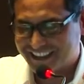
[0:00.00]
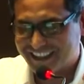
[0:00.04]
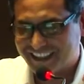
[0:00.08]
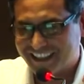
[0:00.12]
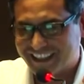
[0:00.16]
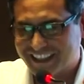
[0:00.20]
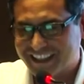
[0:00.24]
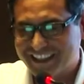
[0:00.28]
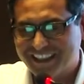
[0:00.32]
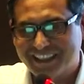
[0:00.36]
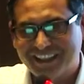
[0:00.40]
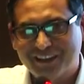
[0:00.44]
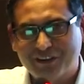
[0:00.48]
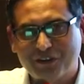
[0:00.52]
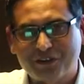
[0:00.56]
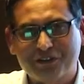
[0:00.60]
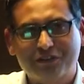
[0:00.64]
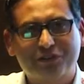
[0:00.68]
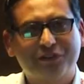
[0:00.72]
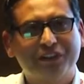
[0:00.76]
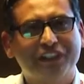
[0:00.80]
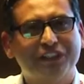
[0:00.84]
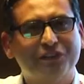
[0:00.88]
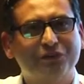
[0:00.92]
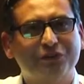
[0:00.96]
Earlier,
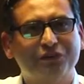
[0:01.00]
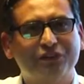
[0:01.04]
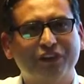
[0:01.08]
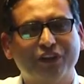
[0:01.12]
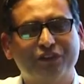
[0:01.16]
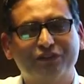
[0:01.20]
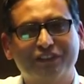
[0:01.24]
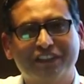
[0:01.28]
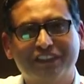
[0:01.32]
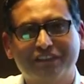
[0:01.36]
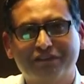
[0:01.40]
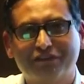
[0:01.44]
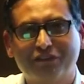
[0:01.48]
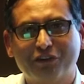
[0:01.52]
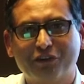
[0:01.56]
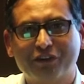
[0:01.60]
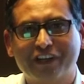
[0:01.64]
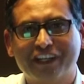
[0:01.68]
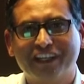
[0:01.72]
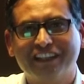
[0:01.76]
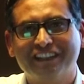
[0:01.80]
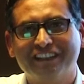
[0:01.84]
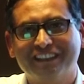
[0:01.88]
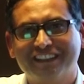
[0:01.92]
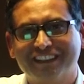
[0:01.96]
also in
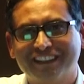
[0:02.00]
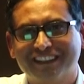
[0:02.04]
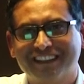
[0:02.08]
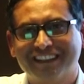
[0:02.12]
2014,